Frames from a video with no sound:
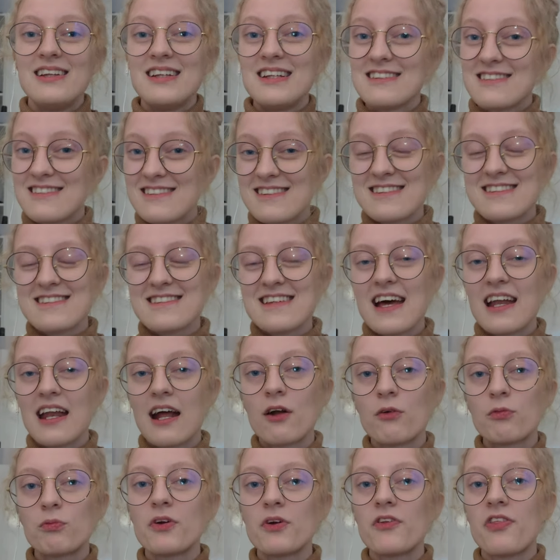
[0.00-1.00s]
Let's just
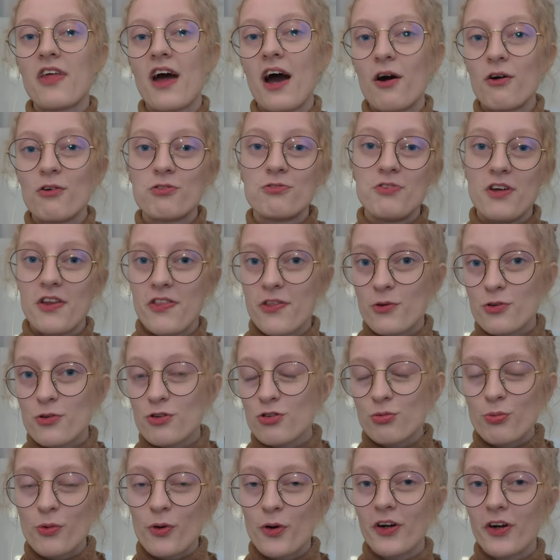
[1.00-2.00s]
start out with how
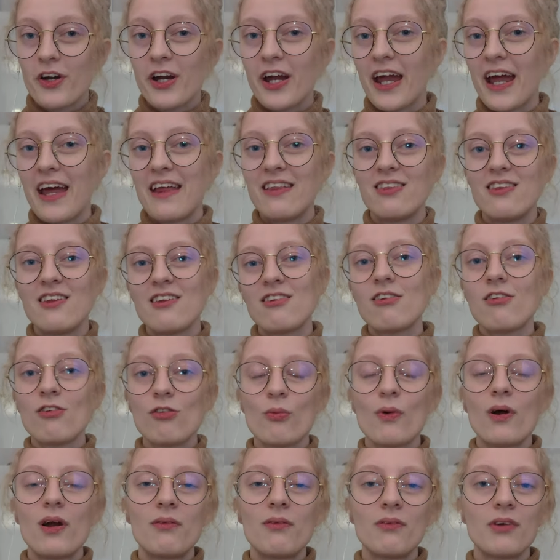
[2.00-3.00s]
feathers work, and this
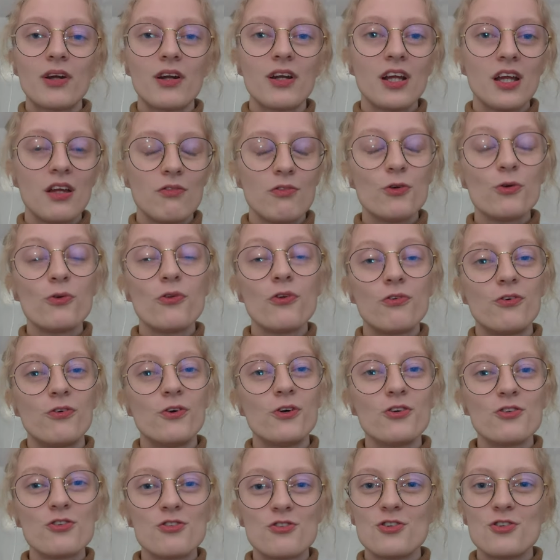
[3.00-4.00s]
is where I'm going to give you the
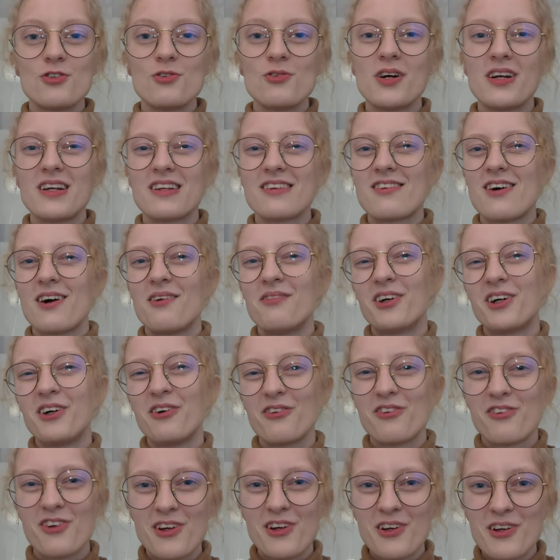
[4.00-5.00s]
first two
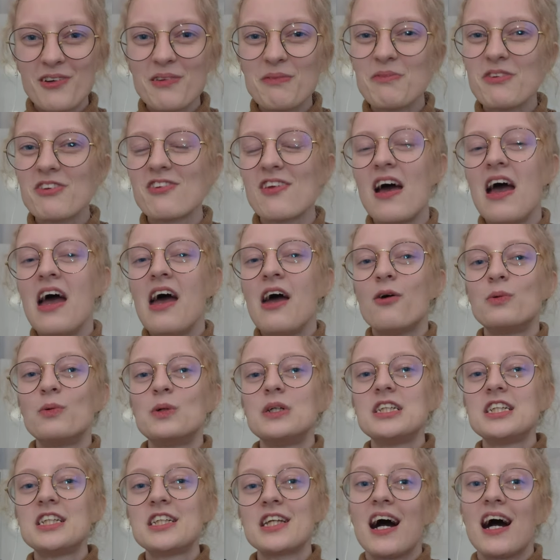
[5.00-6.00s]
anatomical terms,
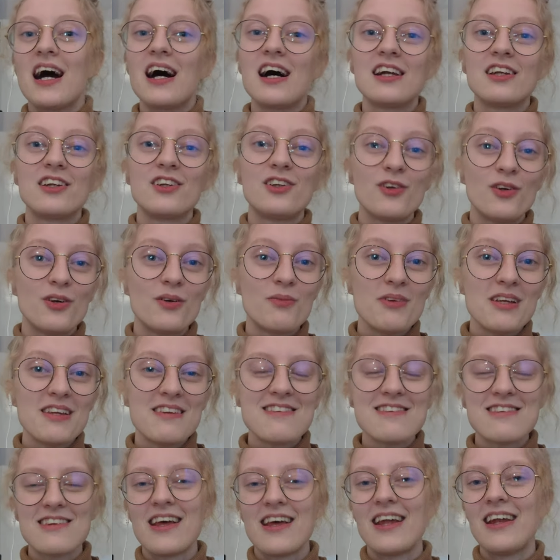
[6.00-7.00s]
which are
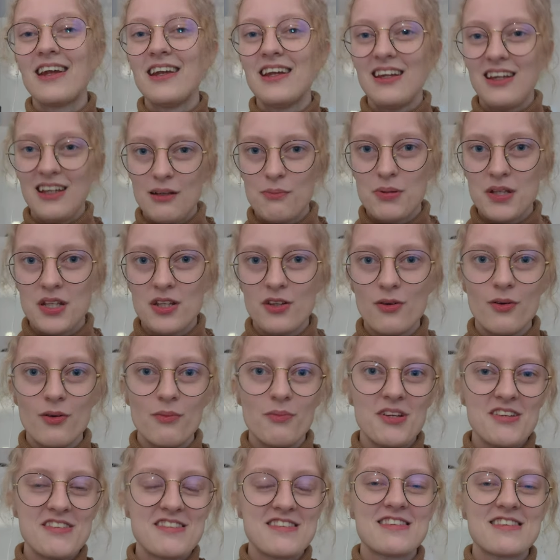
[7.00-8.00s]
dermis and
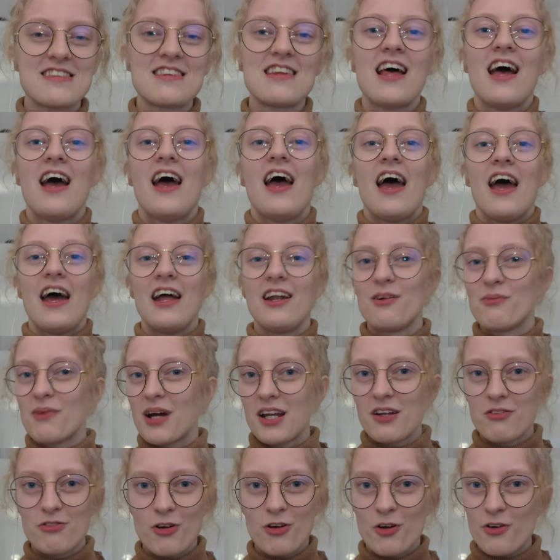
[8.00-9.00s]
epidermis. And you
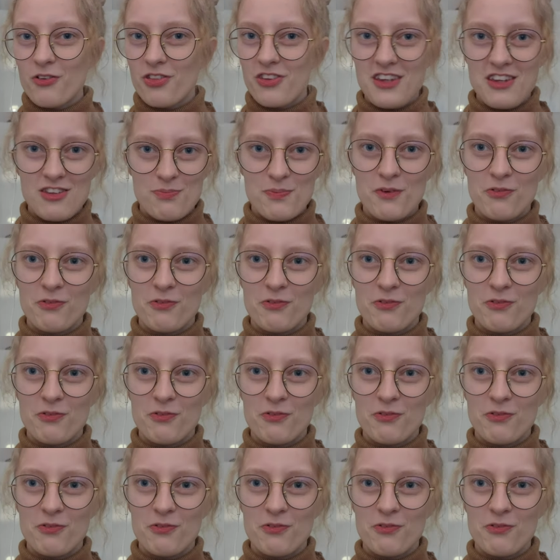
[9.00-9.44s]
might have heard these